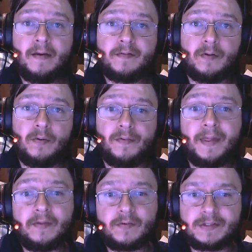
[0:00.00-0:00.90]
So
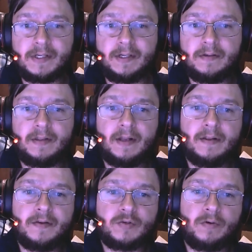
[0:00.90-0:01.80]
thanks for sticking to the end
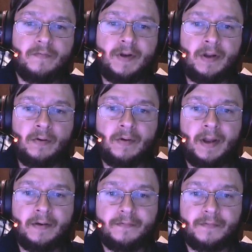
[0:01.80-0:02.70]
of this short video, and